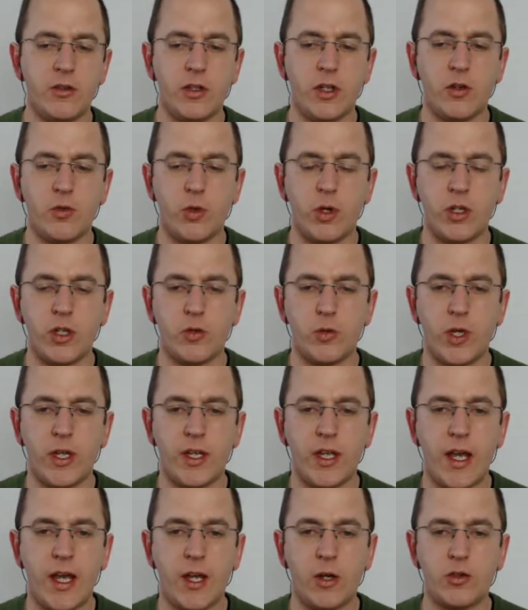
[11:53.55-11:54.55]
you're
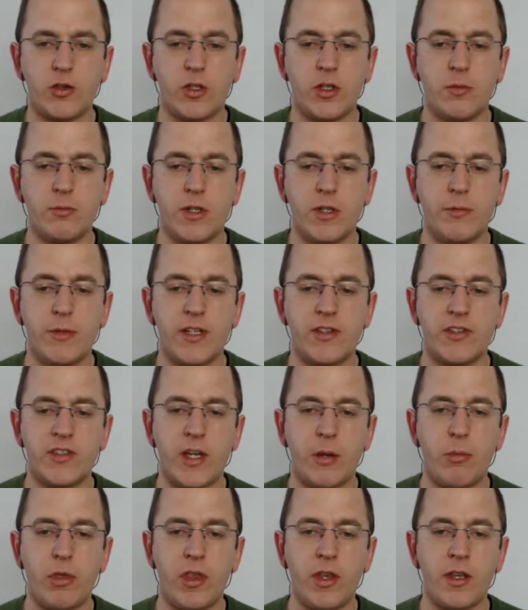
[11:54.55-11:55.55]
wondering how to implement
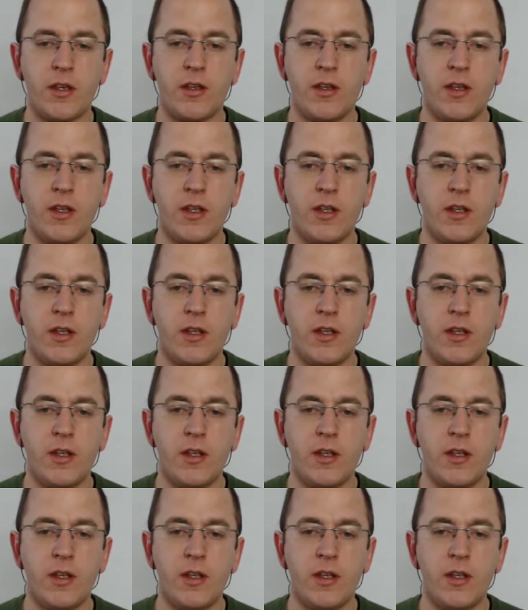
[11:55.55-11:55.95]
something,